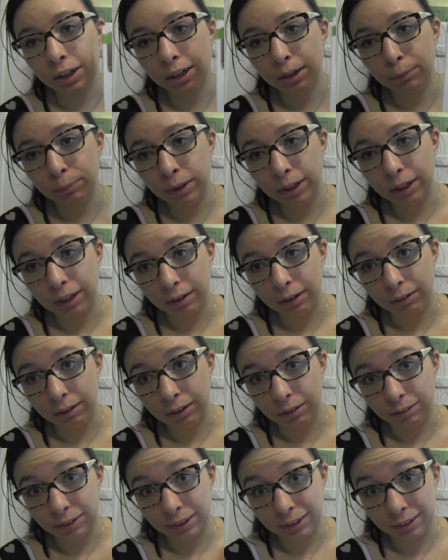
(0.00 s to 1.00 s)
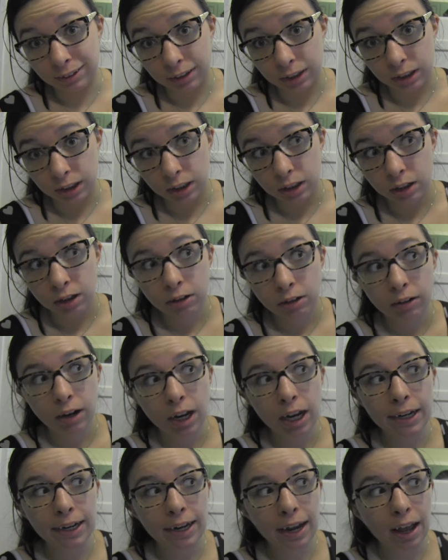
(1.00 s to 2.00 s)
going to be downtown Disney.
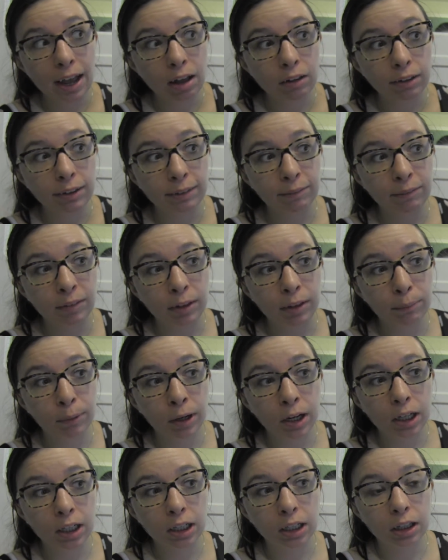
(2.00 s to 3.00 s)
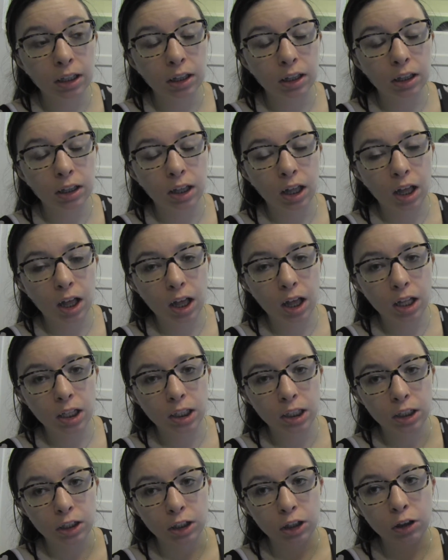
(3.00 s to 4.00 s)
Right now, some of the parking
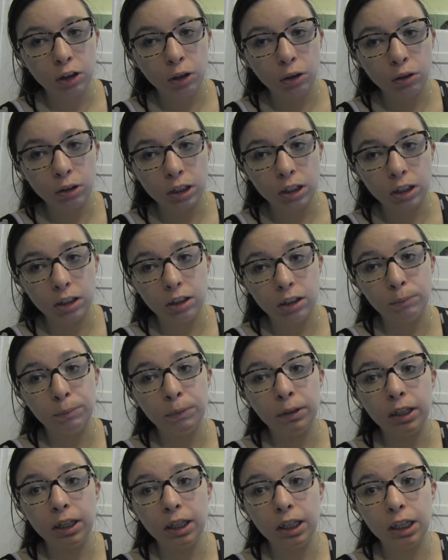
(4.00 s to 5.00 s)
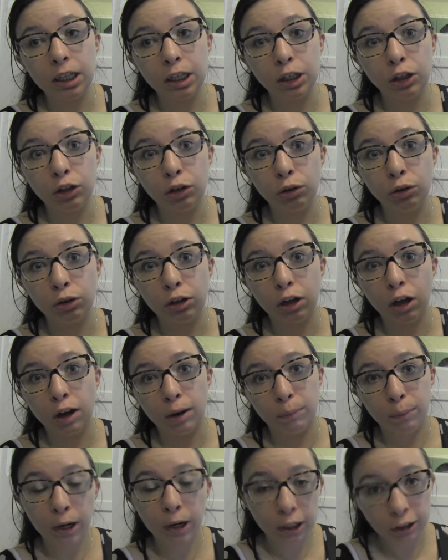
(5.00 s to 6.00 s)
lots are closed because they're building a
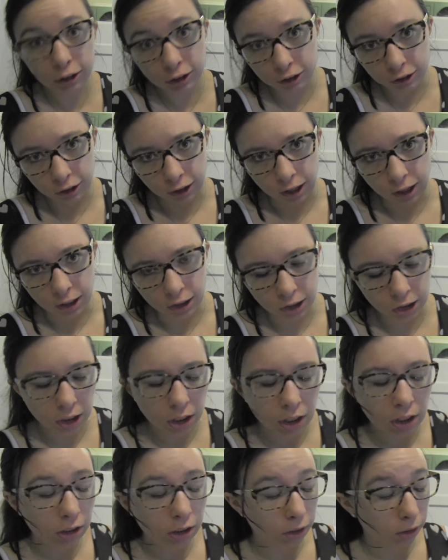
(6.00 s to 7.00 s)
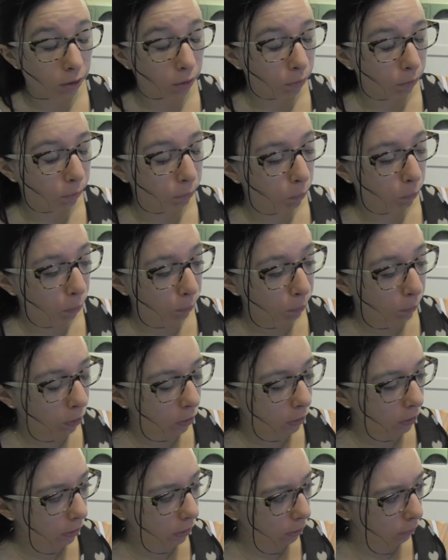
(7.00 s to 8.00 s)
two-car parking garage, so more
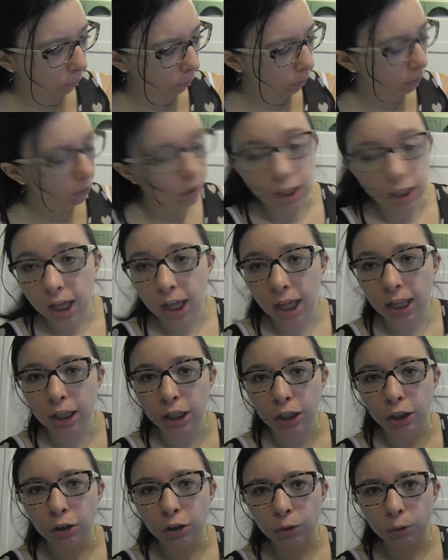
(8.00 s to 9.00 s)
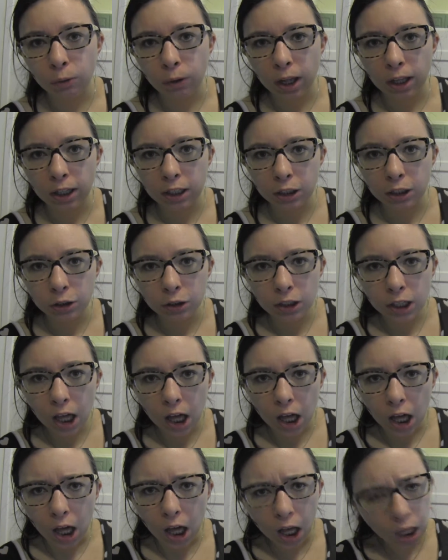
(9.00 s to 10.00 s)
parking Hallelujah.
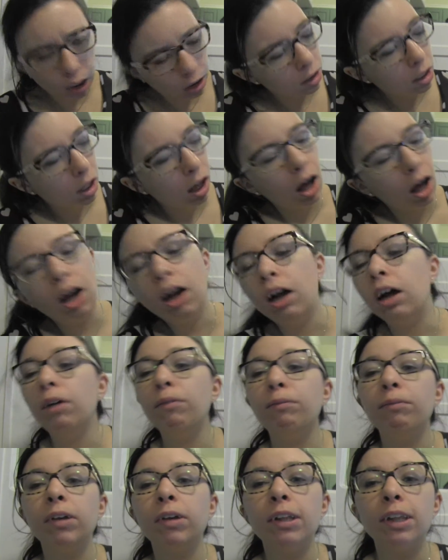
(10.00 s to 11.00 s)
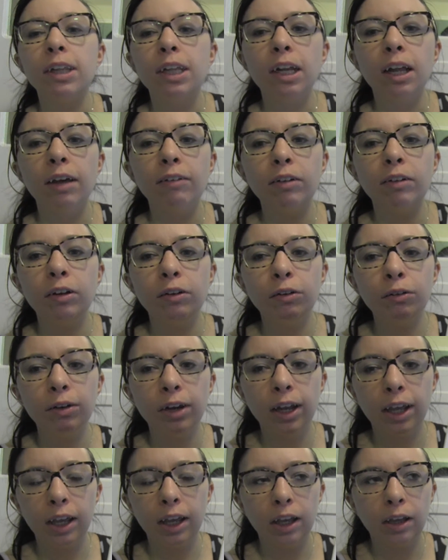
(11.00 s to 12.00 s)
Hallelujah. Um, it's going to have a new
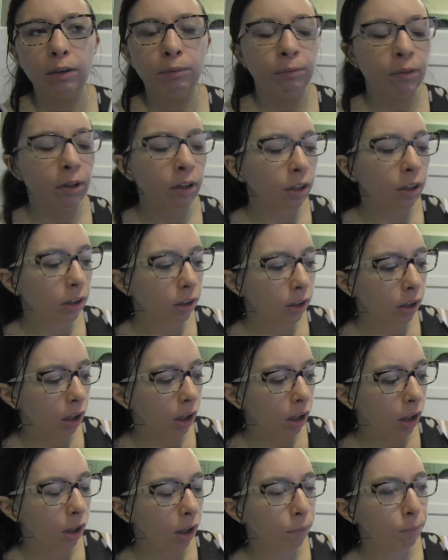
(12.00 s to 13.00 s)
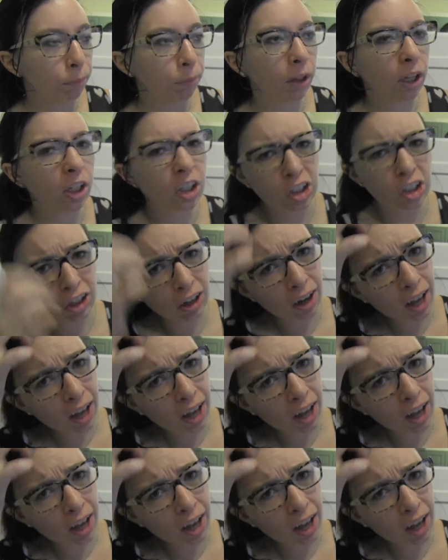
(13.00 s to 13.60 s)
name. Uh, Pleasure